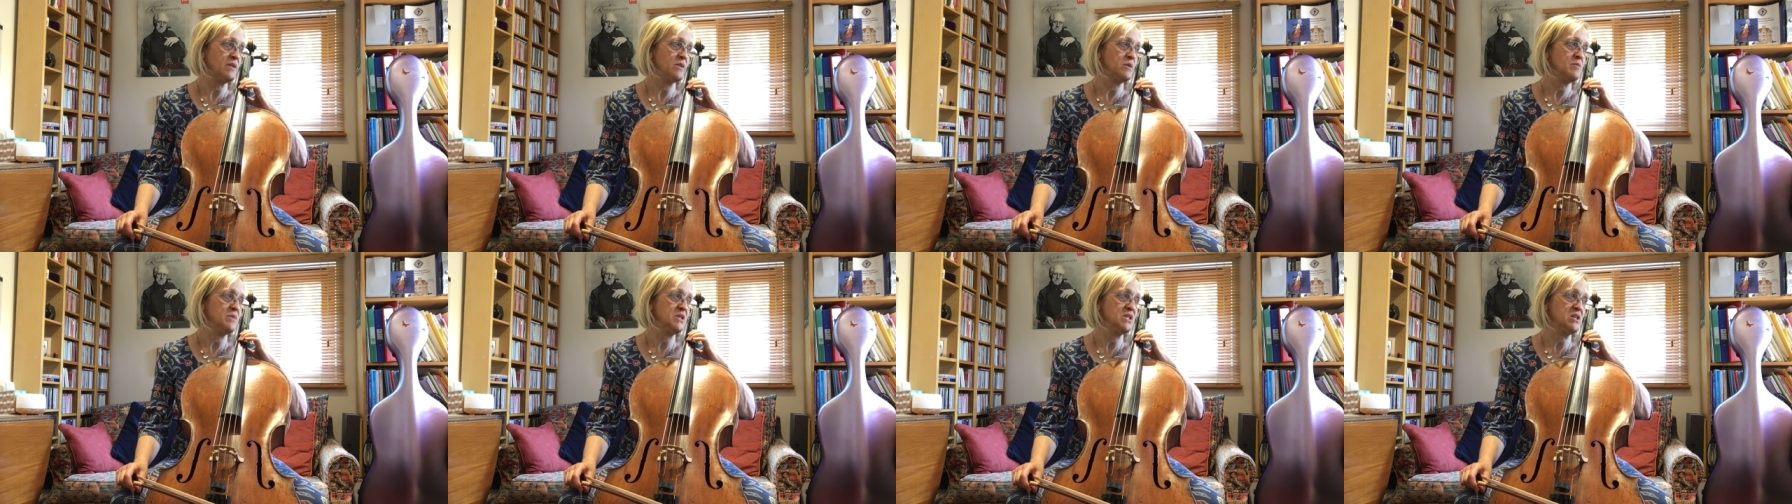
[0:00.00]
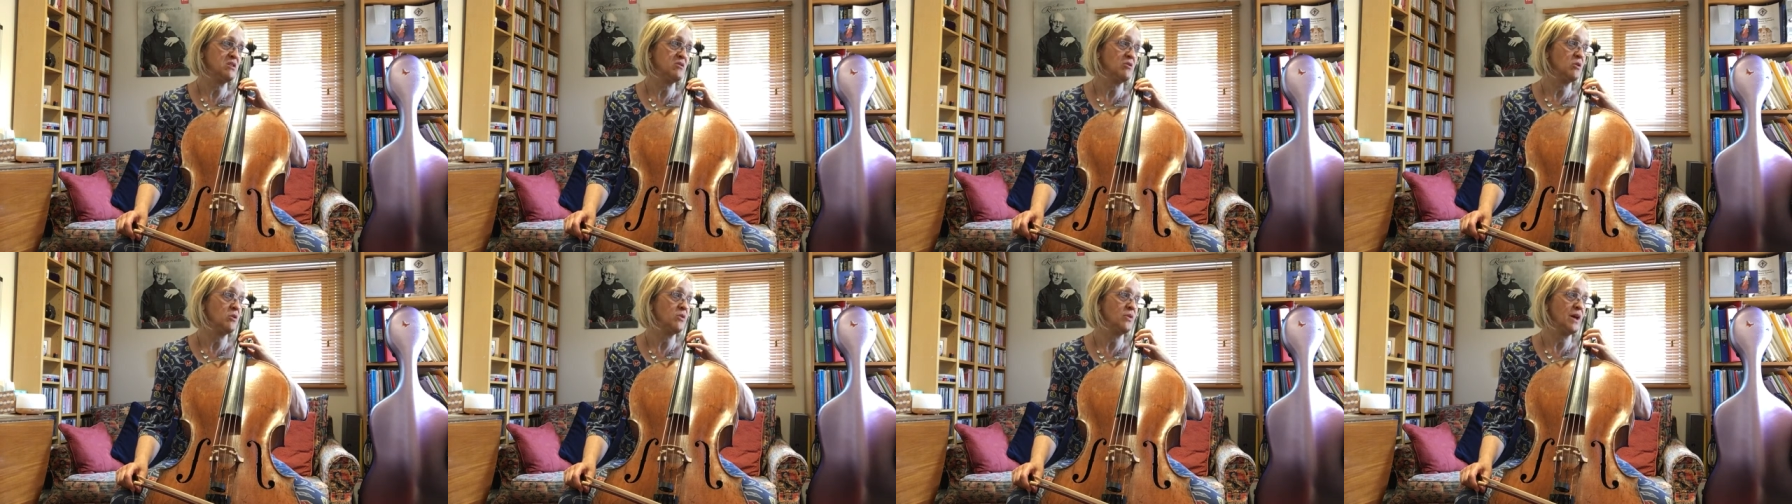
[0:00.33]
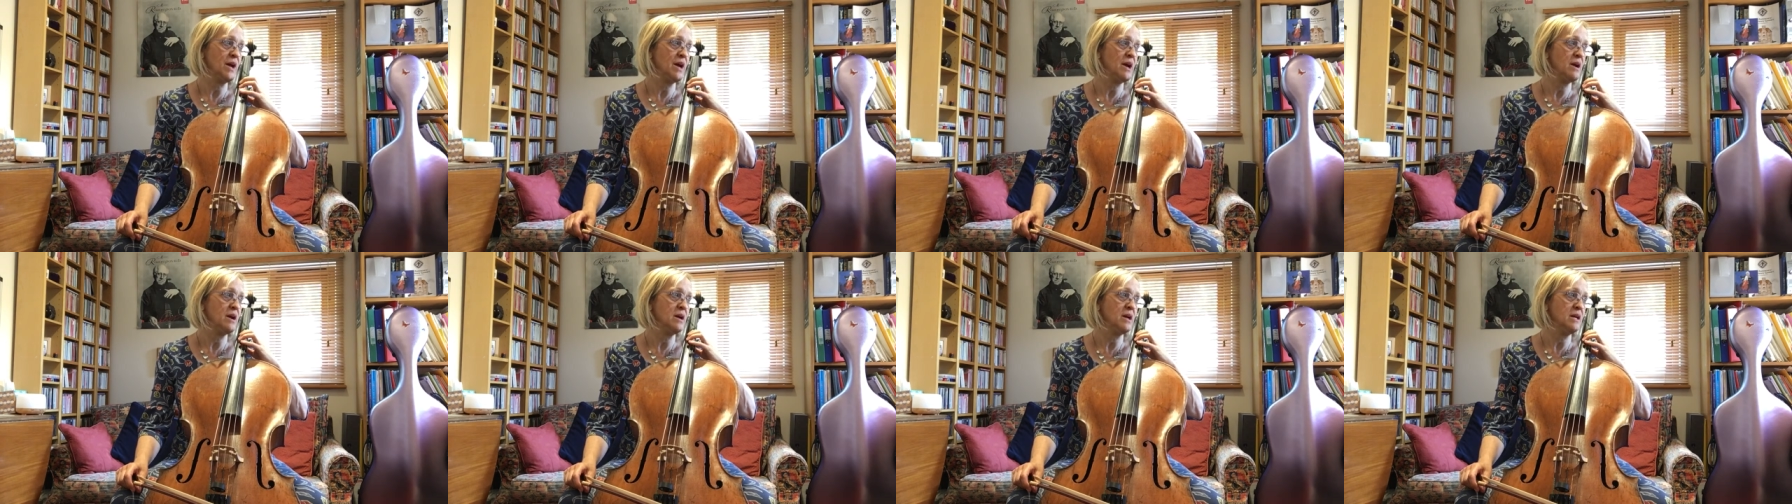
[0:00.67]
the material
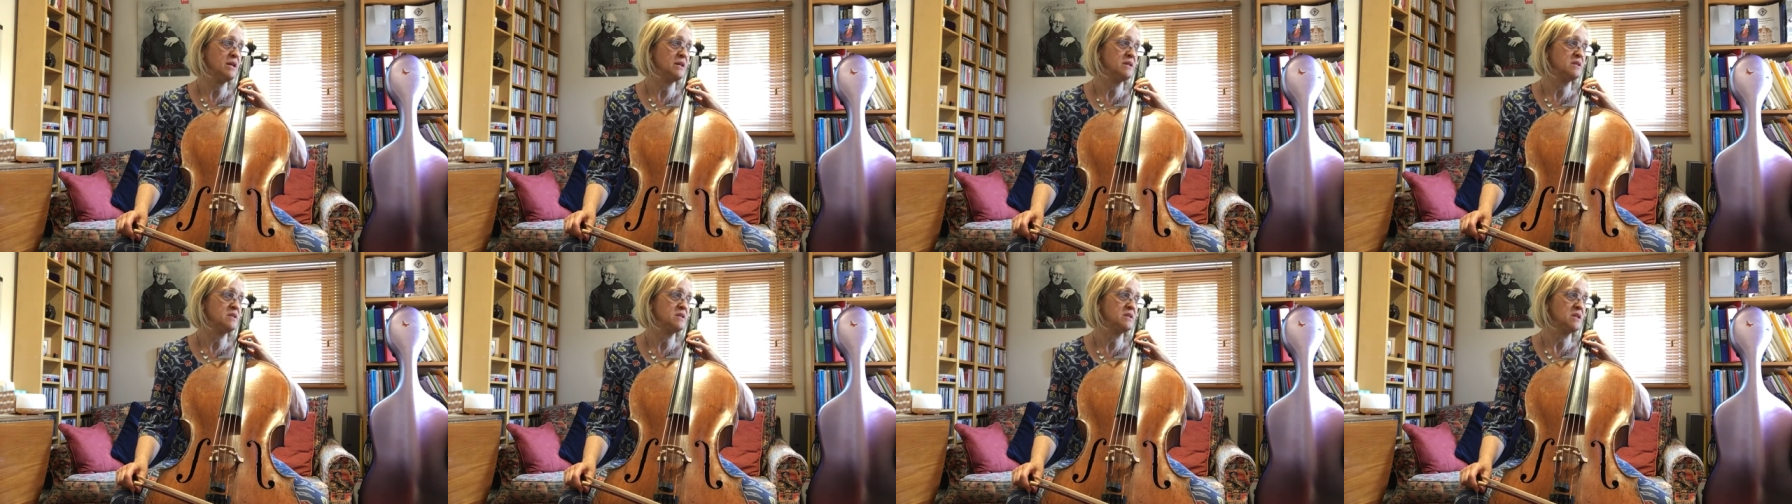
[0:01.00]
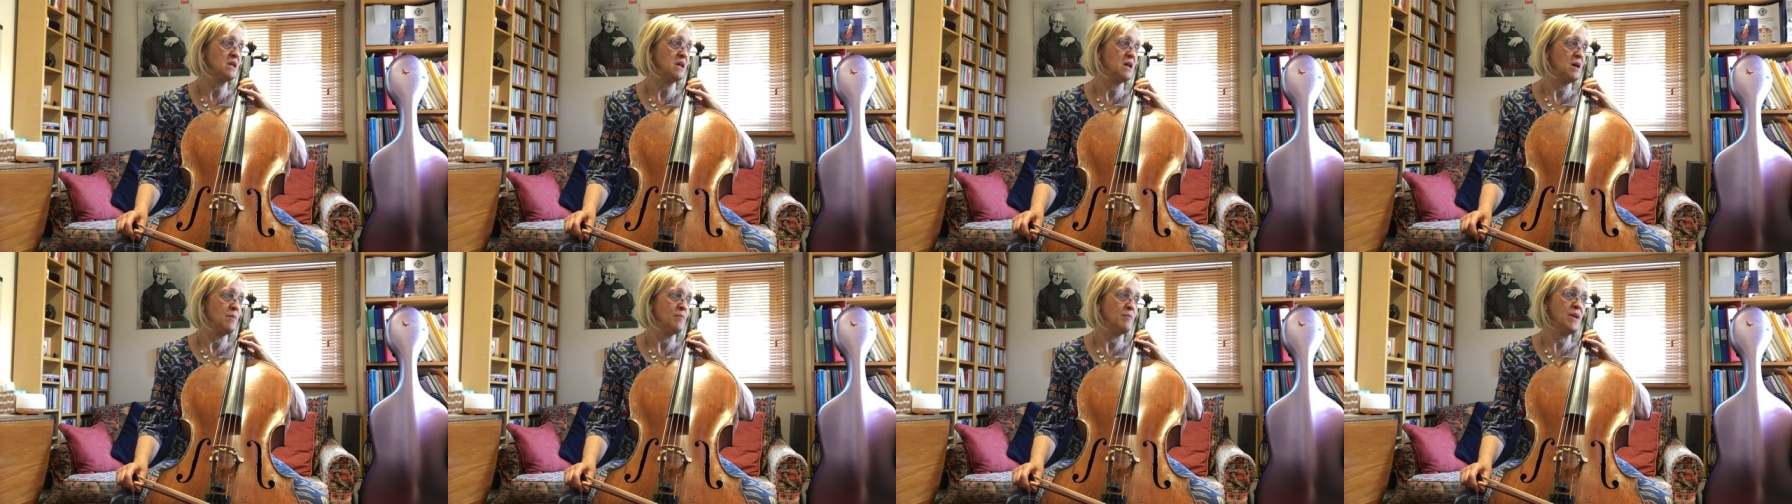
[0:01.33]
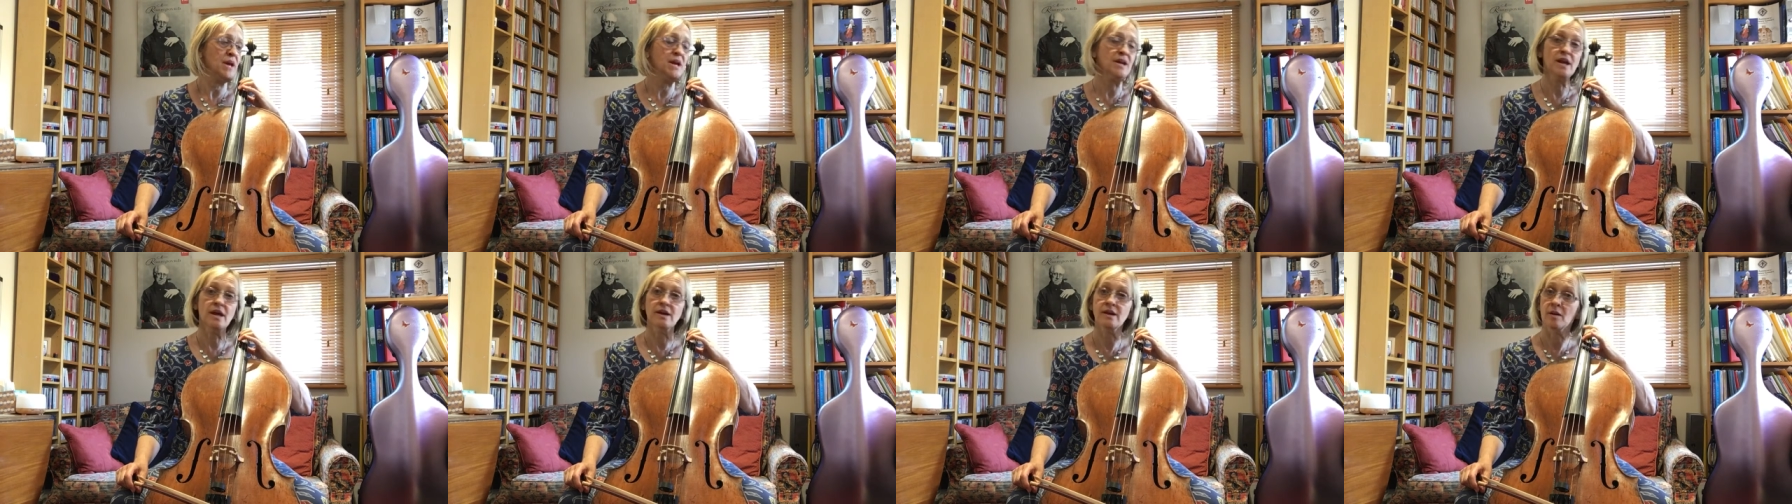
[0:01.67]
there is
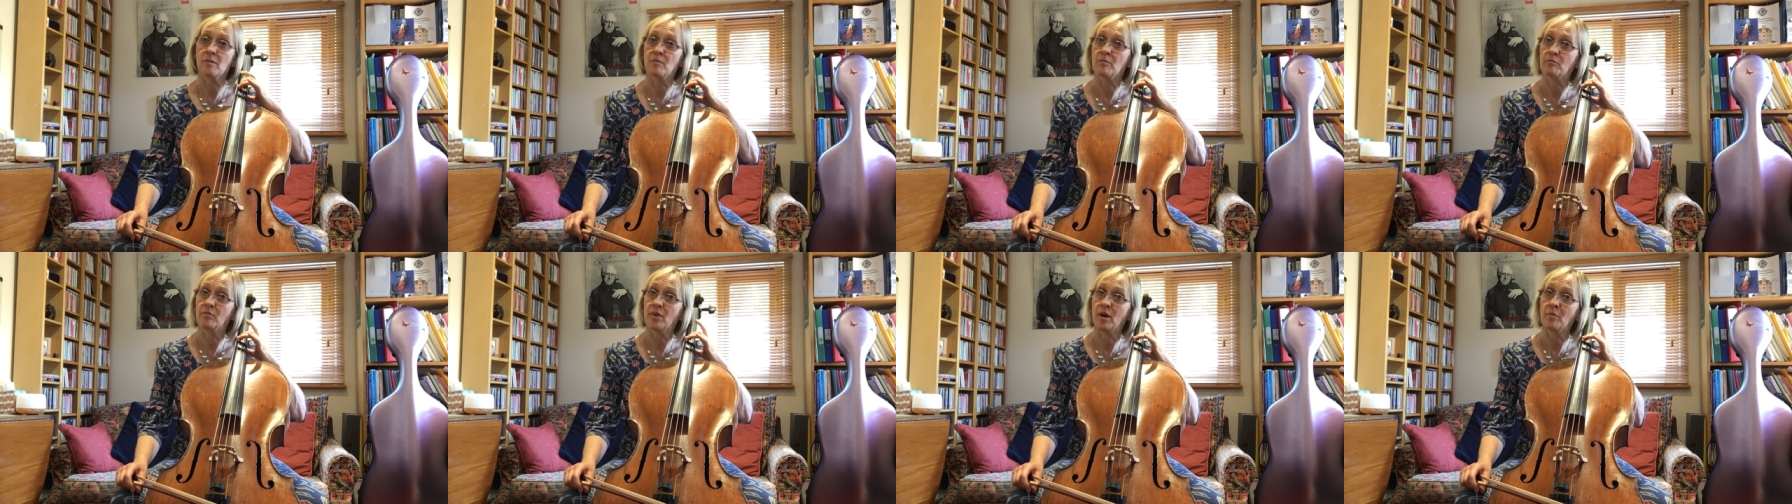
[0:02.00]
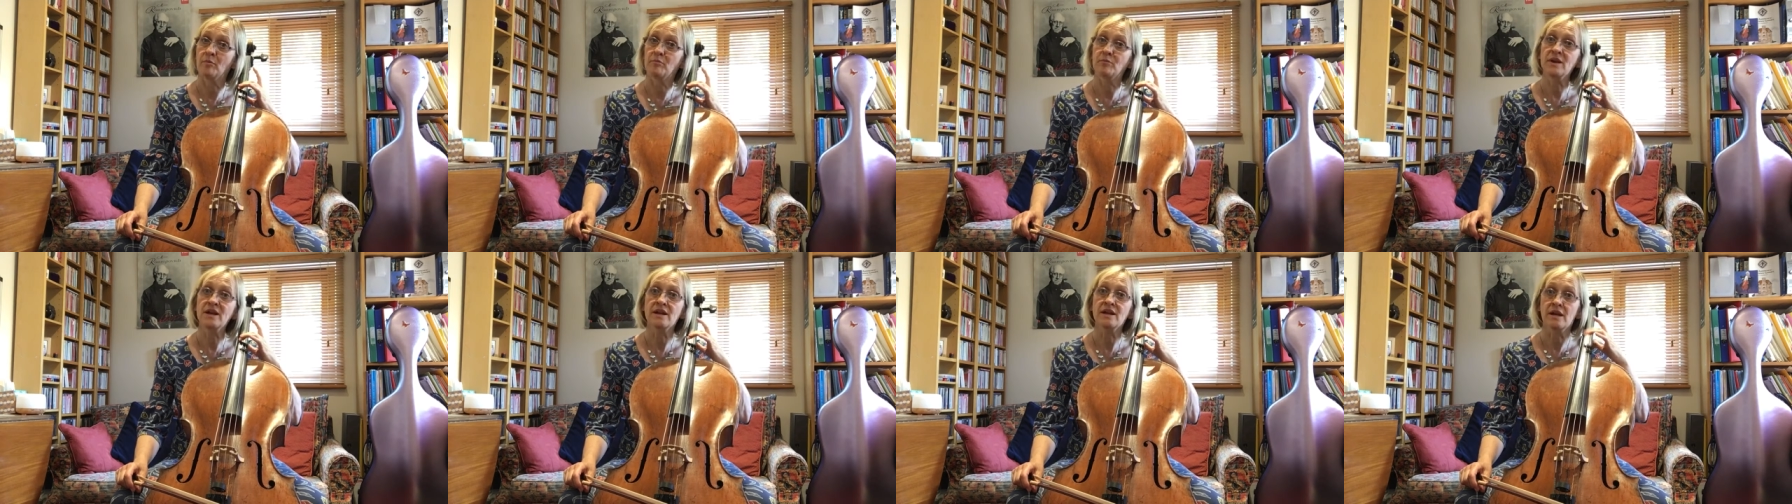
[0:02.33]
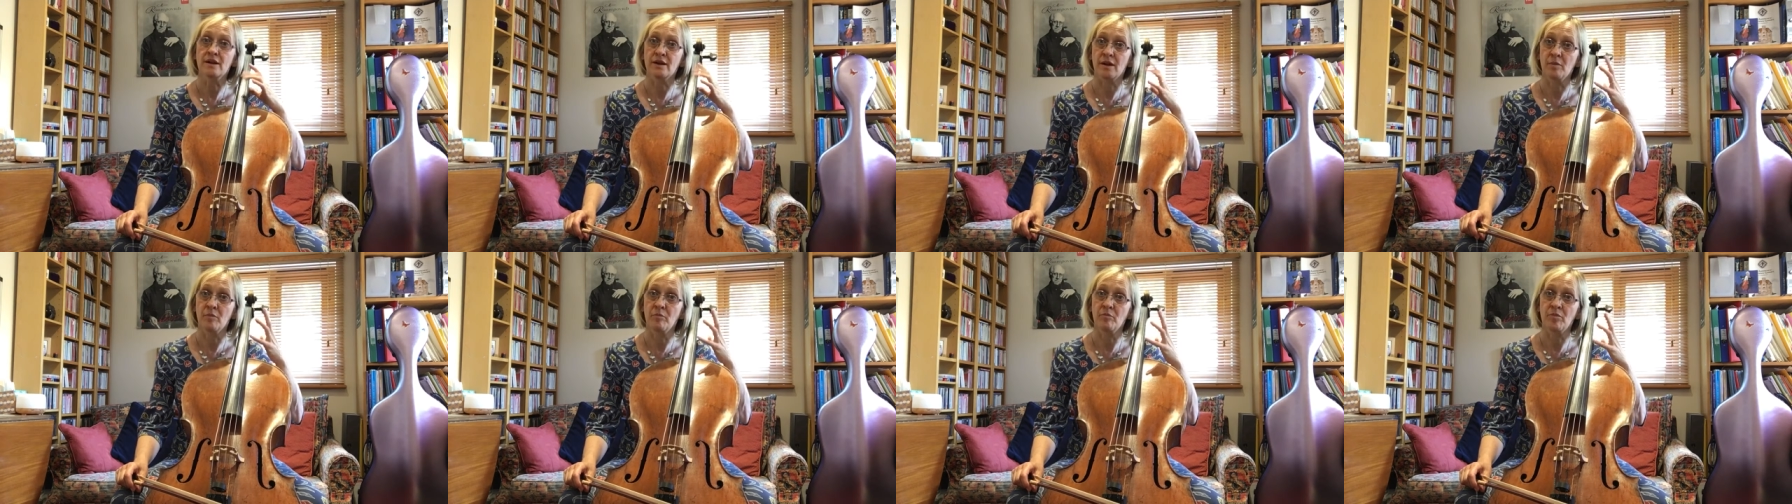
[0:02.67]
be-da-dum-bum,
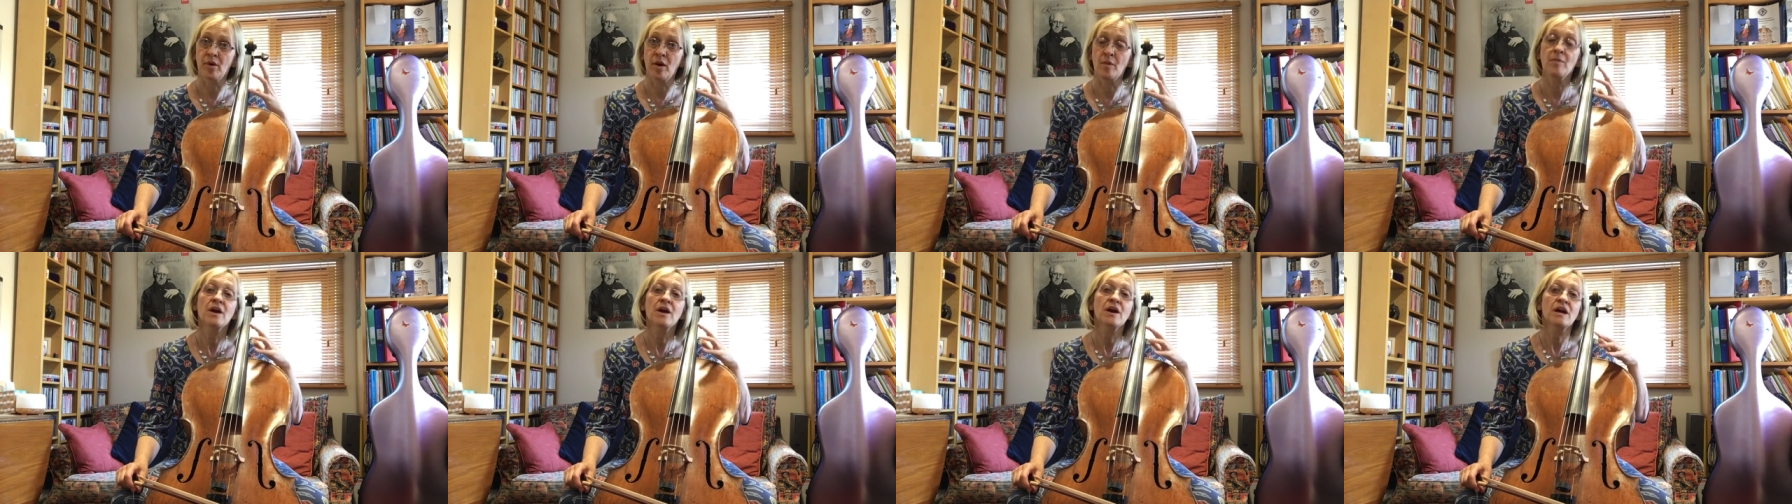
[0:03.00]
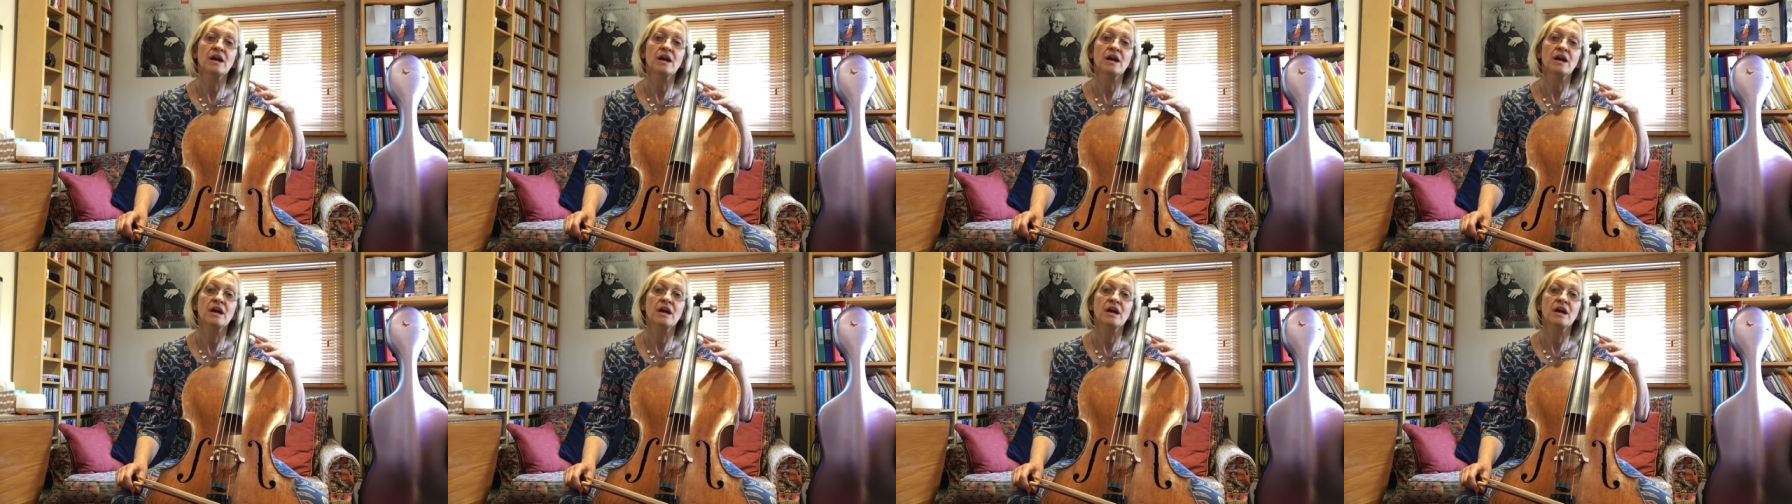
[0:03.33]
be-da-dum-bum.